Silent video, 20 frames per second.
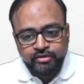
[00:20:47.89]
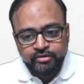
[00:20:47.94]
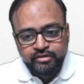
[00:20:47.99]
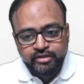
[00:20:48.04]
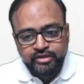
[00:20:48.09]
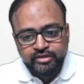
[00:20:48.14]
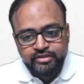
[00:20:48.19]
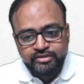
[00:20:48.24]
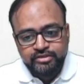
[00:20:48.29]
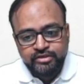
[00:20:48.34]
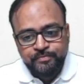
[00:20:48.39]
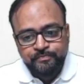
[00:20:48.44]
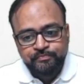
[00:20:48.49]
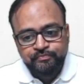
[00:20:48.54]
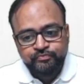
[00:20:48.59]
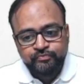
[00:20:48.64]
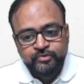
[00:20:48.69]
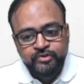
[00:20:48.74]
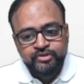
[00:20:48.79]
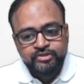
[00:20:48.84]
there is a
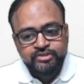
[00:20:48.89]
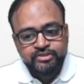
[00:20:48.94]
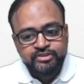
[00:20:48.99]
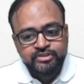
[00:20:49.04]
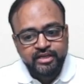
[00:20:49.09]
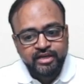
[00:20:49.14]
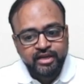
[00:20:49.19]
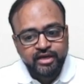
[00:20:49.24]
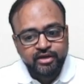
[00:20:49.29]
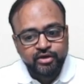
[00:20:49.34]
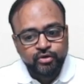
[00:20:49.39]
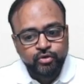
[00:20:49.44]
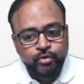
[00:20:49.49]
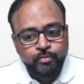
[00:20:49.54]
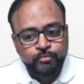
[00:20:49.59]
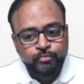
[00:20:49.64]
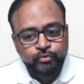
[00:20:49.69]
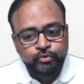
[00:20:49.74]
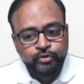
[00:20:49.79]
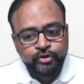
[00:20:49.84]
cellar
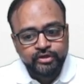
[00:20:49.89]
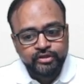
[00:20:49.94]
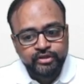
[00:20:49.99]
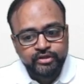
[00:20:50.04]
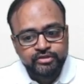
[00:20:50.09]
component,